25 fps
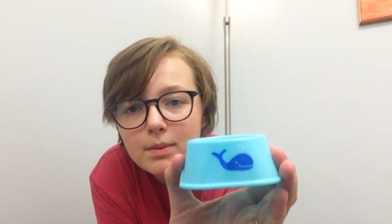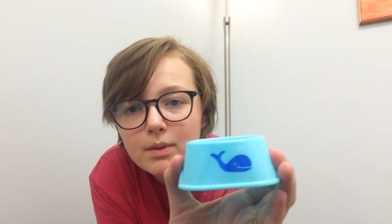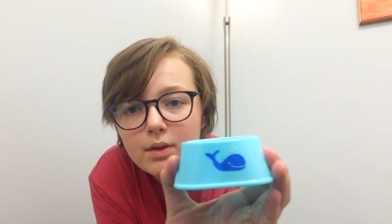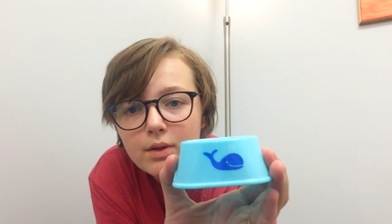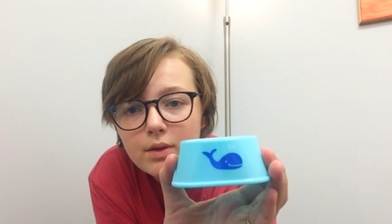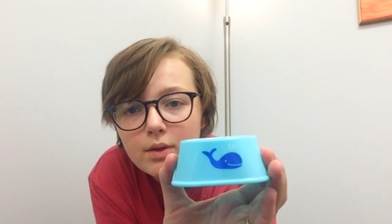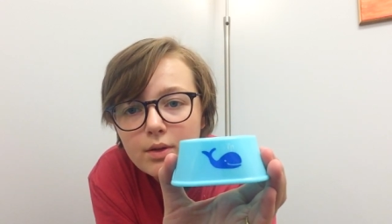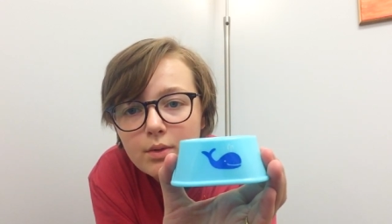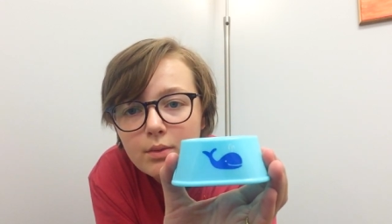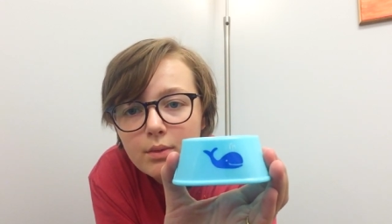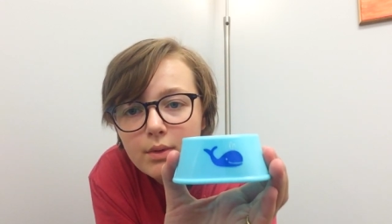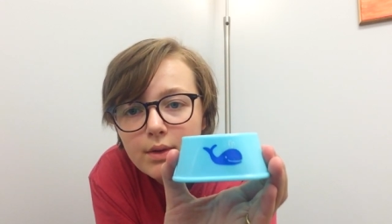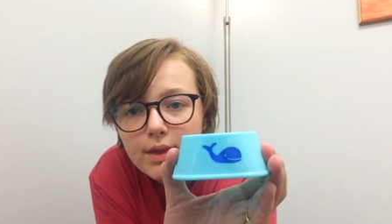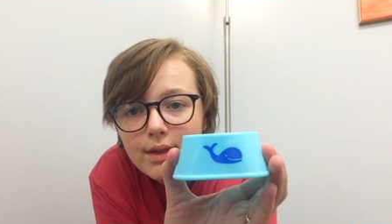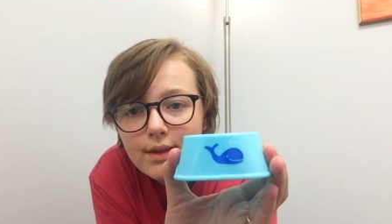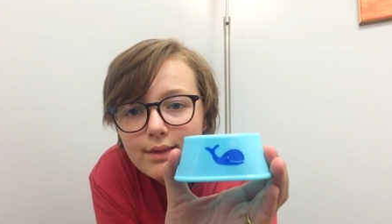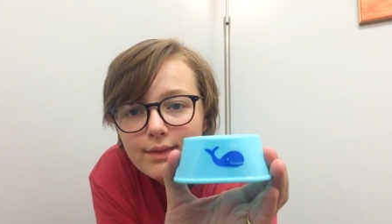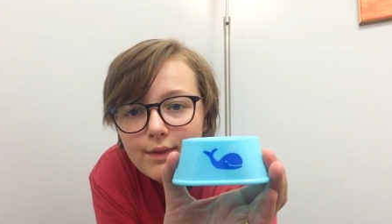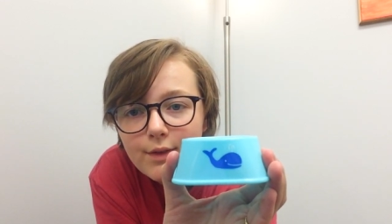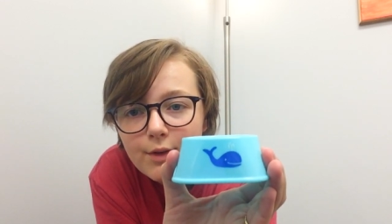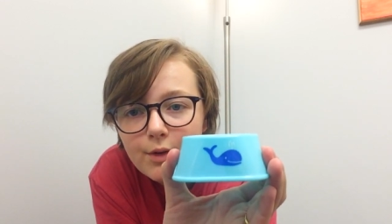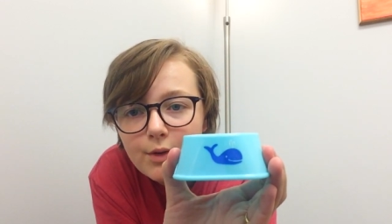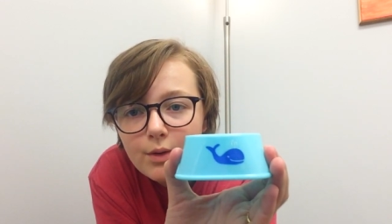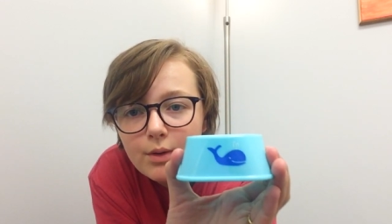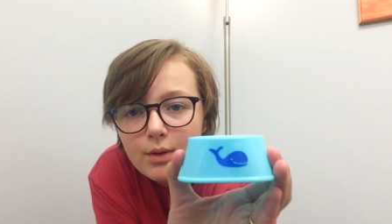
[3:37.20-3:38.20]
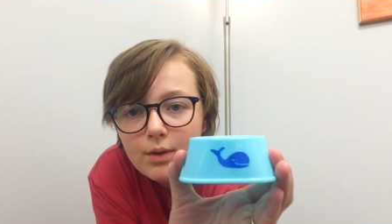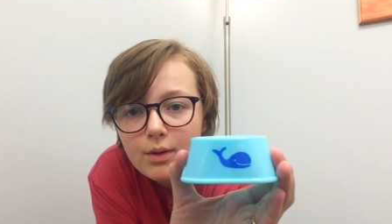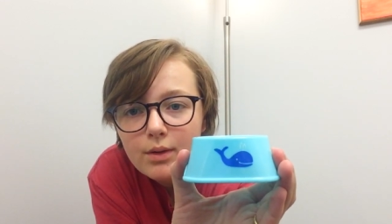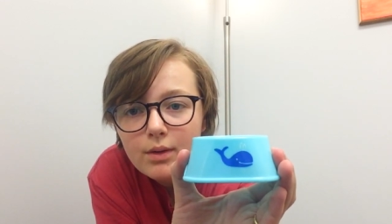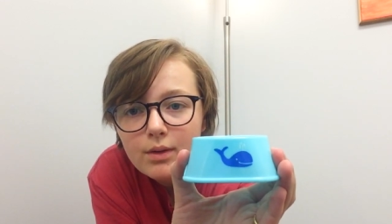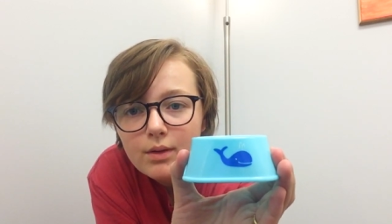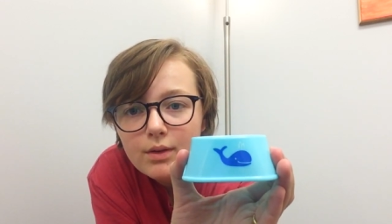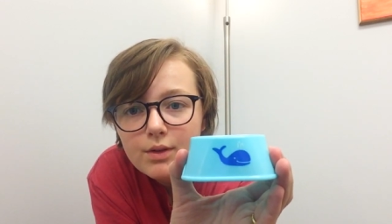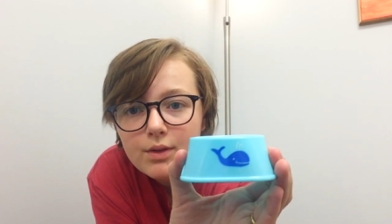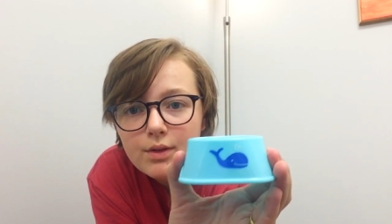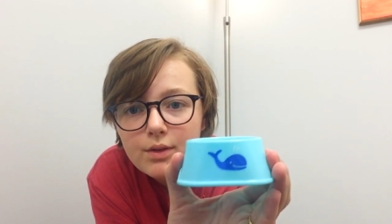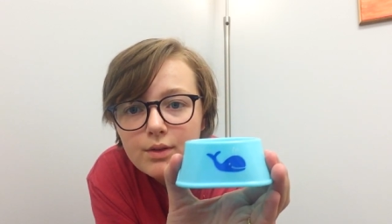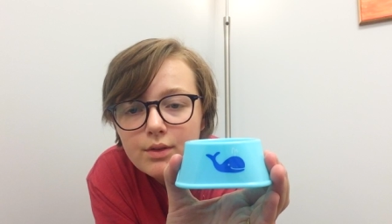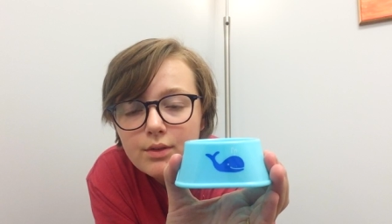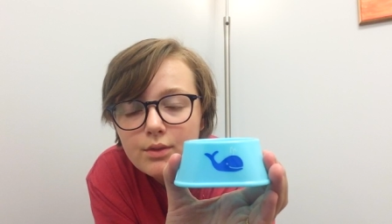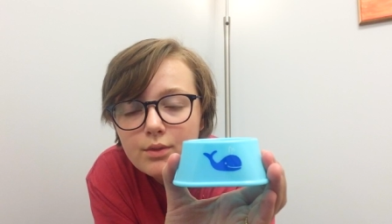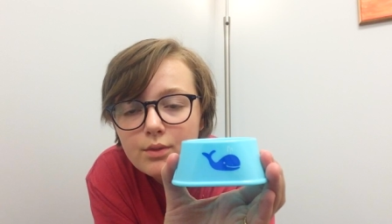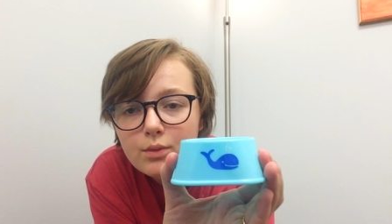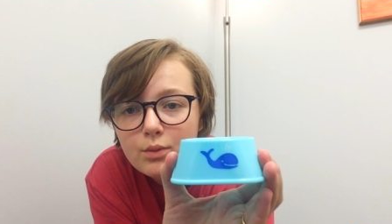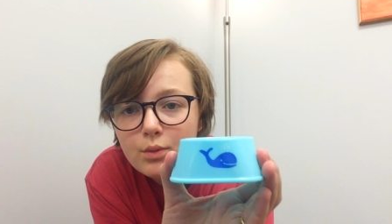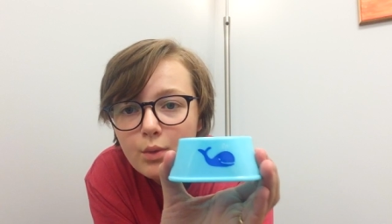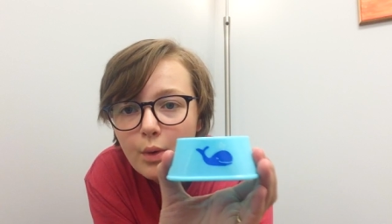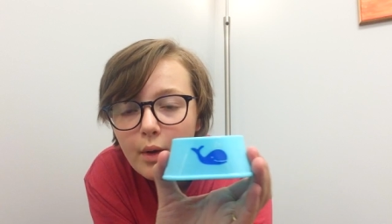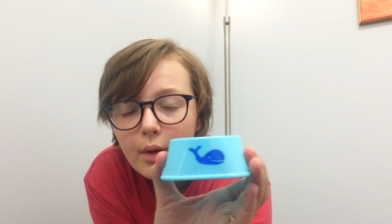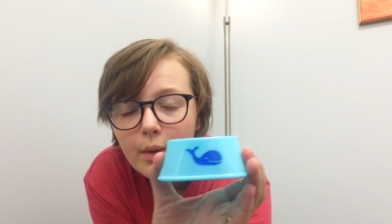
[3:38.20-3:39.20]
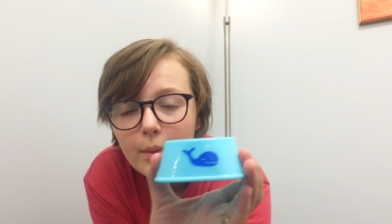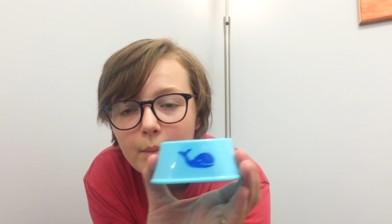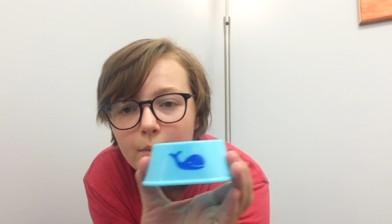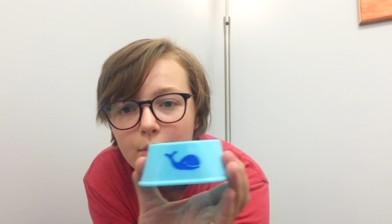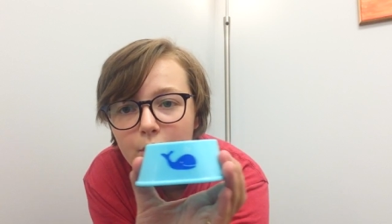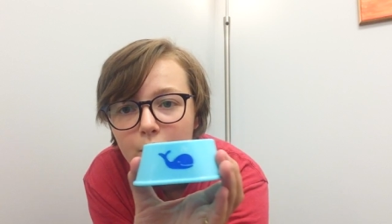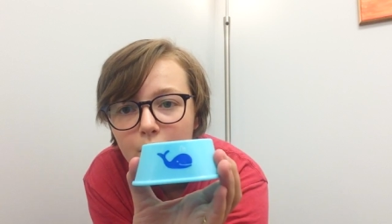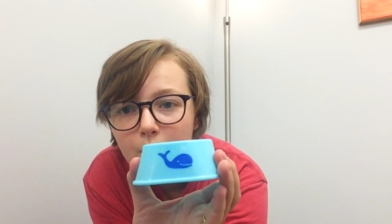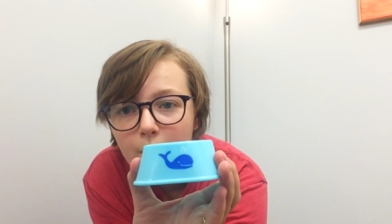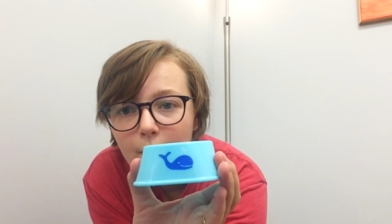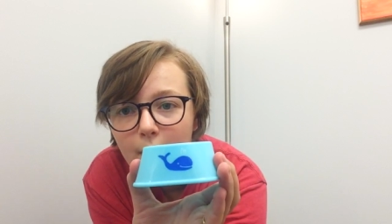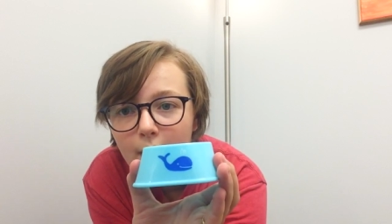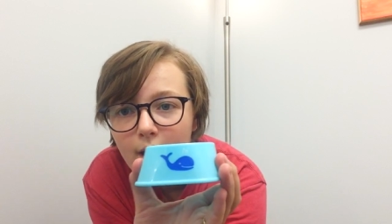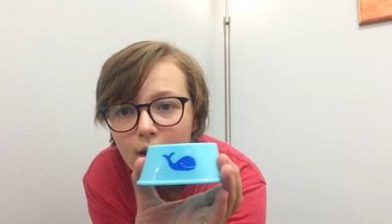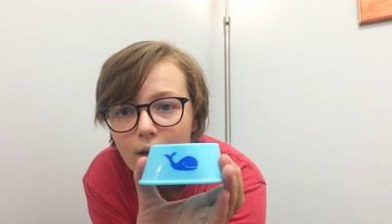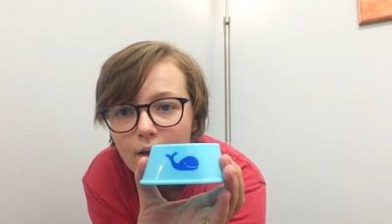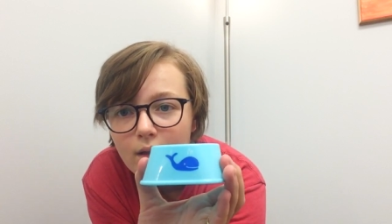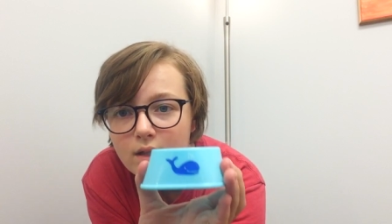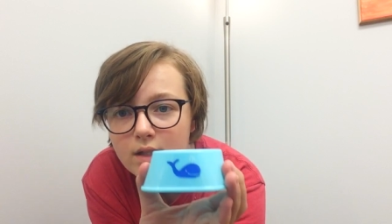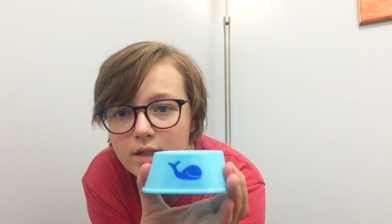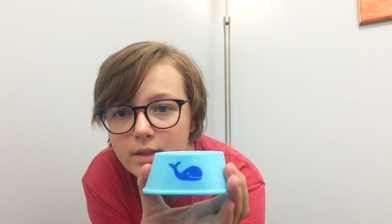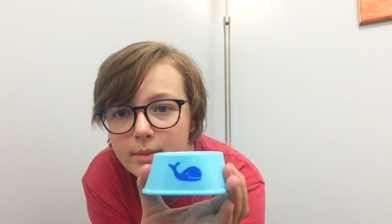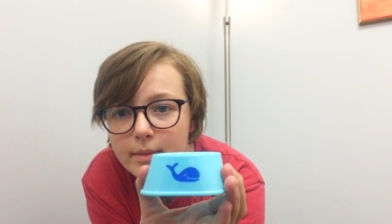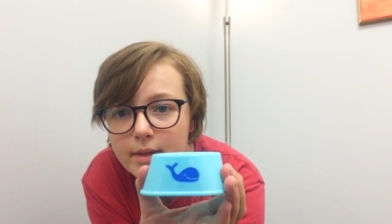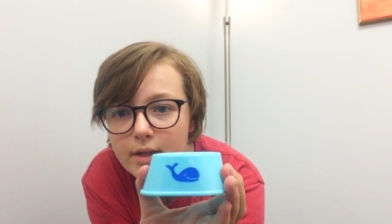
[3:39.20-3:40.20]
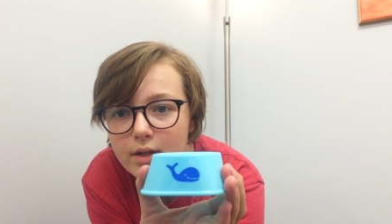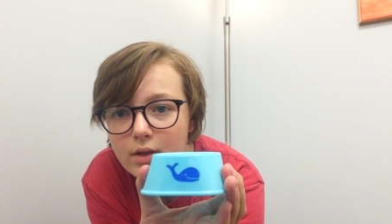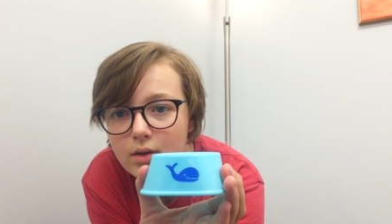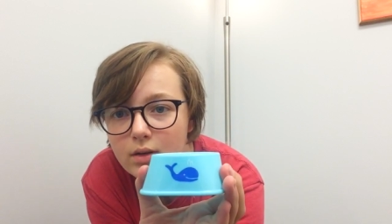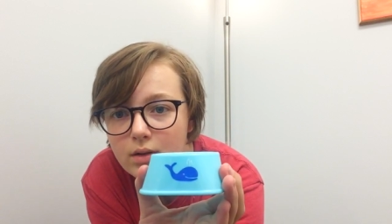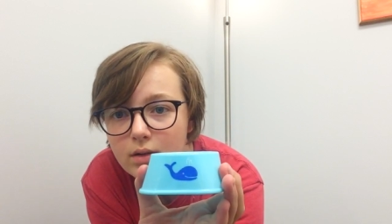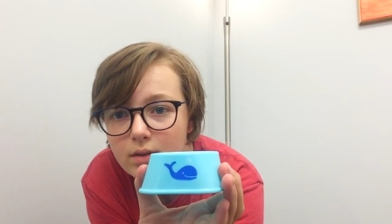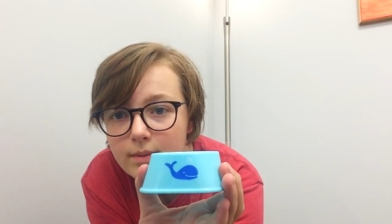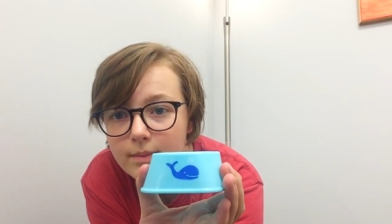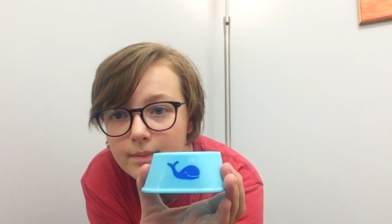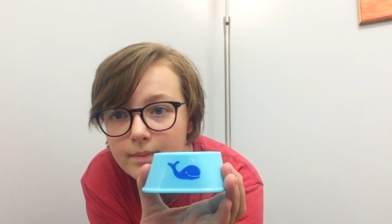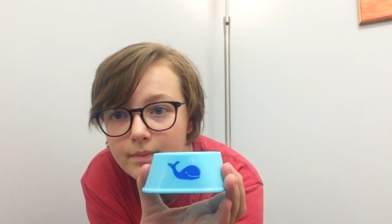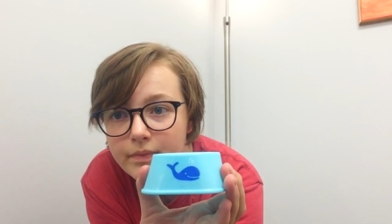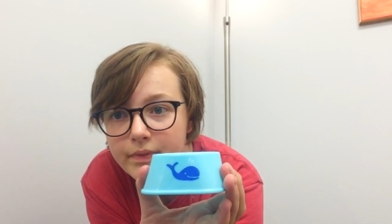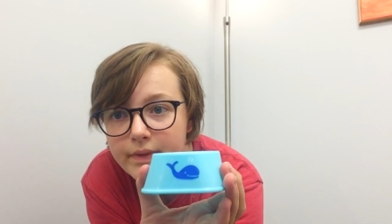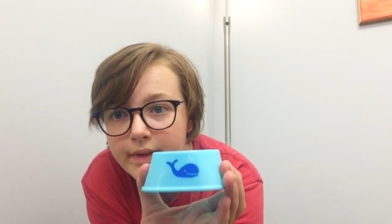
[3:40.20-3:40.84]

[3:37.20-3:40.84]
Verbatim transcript: blue with a little royal blue whale in the middle.